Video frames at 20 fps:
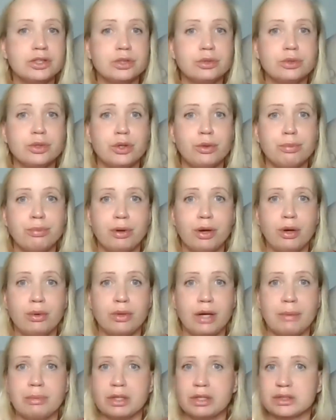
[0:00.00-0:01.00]
do your
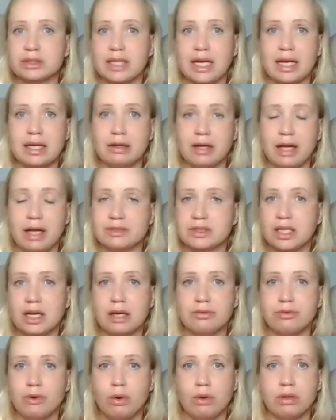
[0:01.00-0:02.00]
program because I don't have
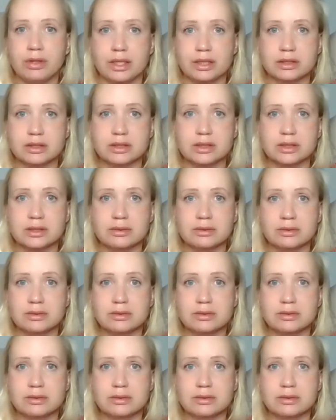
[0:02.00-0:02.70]
time for all this.